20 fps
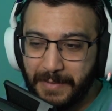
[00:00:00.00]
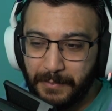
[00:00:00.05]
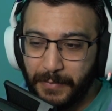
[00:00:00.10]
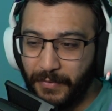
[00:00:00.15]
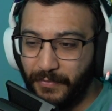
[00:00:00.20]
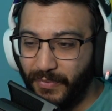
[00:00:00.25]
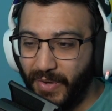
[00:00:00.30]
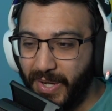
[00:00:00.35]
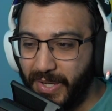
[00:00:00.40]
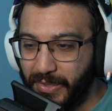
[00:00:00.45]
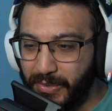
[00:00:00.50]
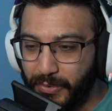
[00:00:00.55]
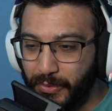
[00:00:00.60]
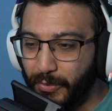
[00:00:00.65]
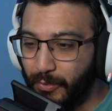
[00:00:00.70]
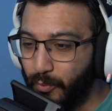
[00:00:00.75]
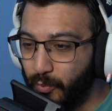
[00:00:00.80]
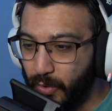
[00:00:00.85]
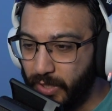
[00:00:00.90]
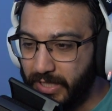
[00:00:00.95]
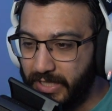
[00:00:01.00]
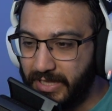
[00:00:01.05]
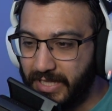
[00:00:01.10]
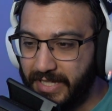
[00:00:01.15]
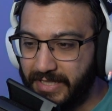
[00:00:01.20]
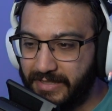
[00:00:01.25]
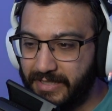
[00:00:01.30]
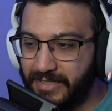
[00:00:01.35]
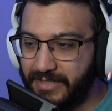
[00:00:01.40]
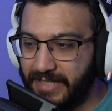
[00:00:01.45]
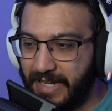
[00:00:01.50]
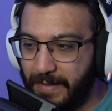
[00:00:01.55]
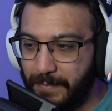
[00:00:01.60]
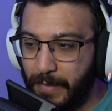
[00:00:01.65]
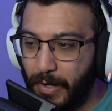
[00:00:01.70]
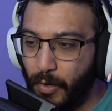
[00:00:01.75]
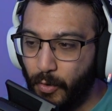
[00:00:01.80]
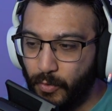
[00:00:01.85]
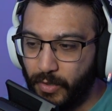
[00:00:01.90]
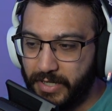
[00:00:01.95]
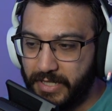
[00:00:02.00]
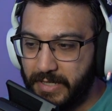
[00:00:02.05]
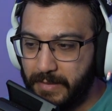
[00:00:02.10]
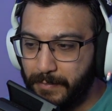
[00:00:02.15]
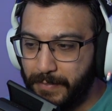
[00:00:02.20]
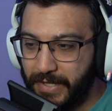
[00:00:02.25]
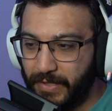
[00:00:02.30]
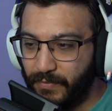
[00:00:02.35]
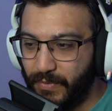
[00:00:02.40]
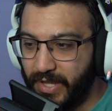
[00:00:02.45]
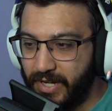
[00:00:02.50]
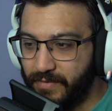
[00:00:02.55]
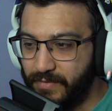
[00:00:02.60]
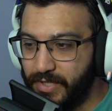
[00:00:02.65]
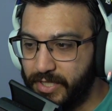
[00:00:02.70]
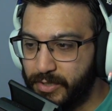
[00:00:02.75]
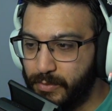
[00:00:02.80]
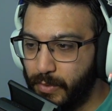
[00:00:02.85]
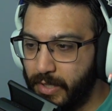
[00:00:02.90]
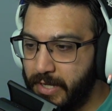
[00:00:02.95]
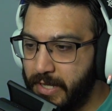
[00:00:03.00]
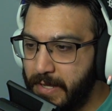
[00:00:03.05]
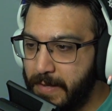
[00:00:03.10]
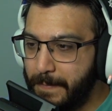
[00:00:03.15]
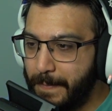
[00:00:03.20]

But very cool. Really like this. I'm already a big fan of this one.